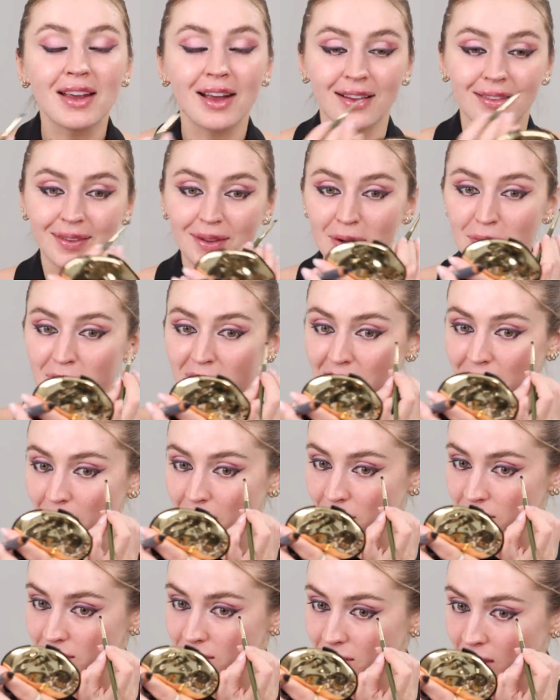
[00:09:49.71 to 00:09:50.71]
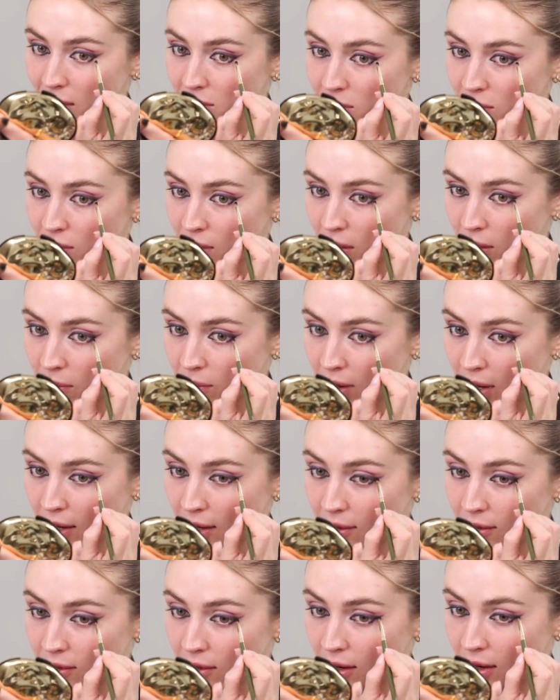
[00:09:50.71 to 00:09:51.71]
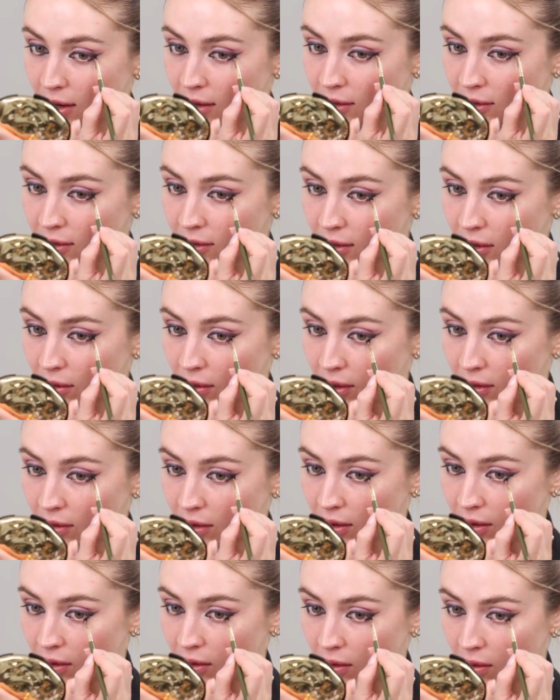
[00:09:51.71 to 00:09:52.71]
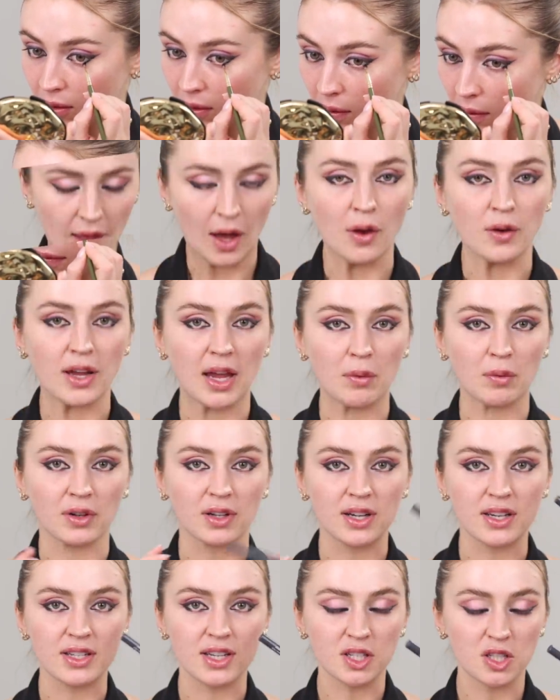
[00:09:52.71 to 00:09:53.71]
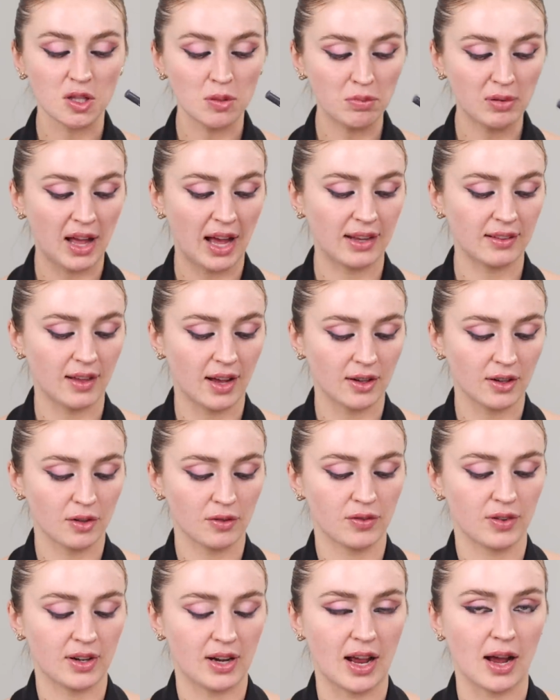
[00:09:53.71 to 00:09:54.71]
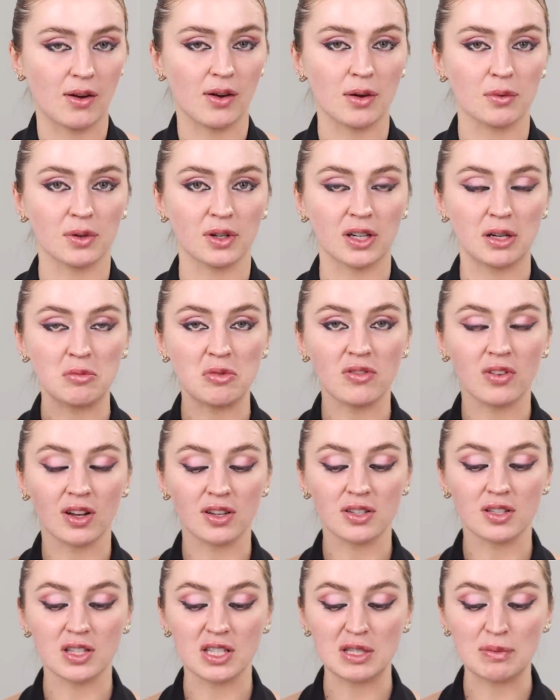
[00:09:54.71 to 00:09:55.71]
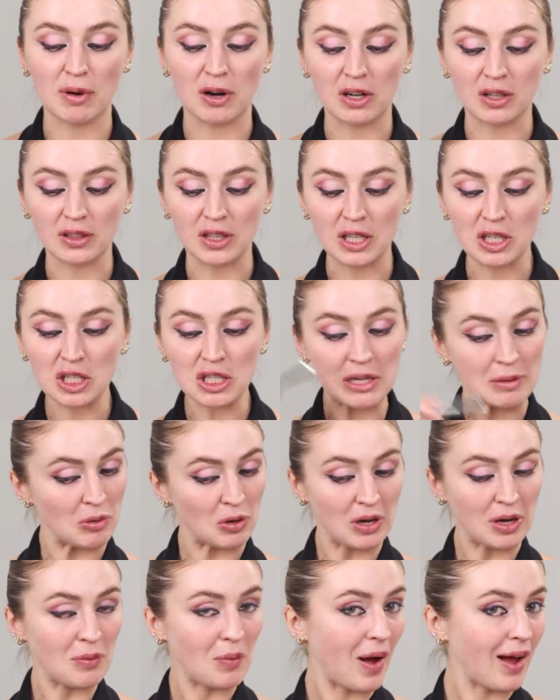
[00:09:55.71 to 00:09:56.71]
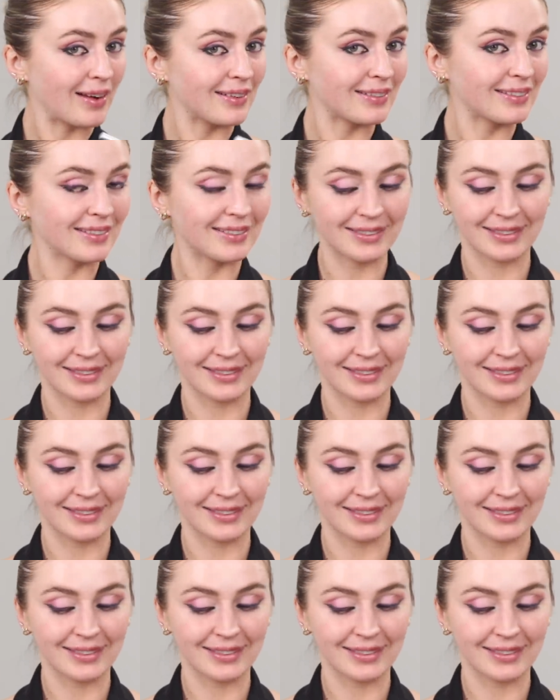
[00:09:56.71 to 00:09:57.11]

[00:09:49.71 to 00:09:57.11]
A little bit goes such a long way. It's honestly crazy. Okay, we're gonna ditch the black liner for now, and we're gonna move on to the sparkly, shimmery one.